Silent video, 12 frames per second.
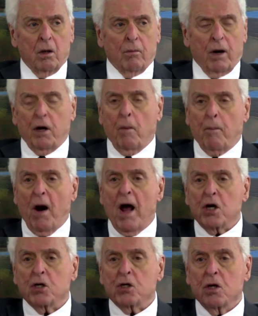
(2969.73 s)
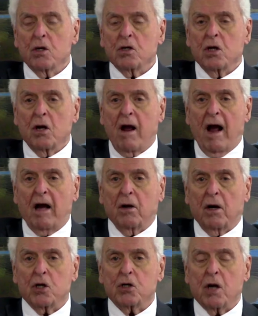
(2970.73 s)
But the Protestants and
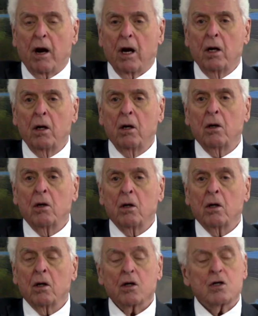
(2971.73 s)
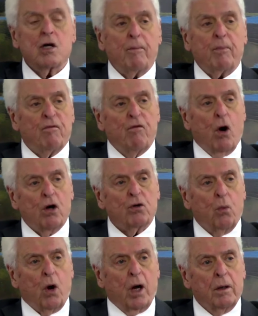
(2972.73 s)
Catholics say, except the fourth
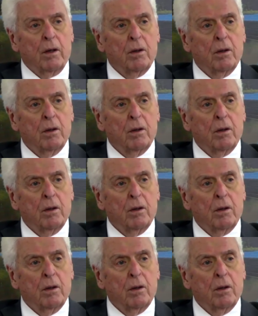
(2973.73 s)
one.